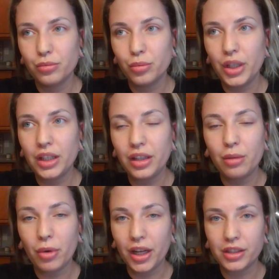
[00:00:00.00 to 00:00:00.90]
we
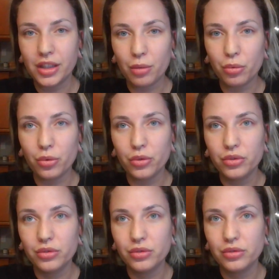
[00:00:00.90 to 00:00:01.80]
lead by example.
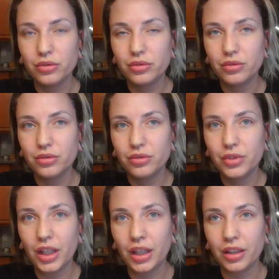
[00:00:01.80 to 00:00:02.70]

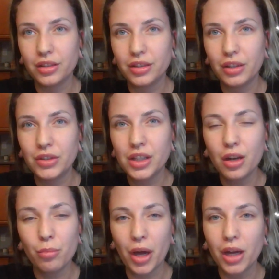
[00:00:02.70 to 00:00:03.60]
And if it's
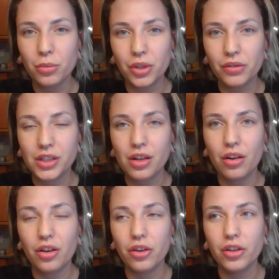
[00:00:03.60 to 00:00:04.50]
not a bad one, if it's
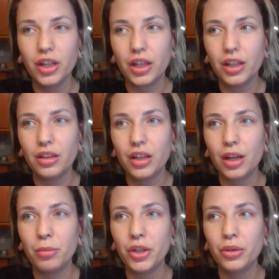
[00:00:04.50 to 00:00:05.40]
not hurting anything,
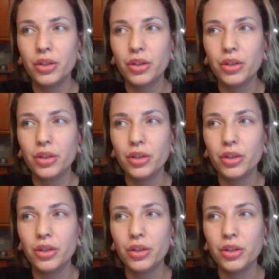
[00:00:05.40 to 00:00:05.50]
I mean, you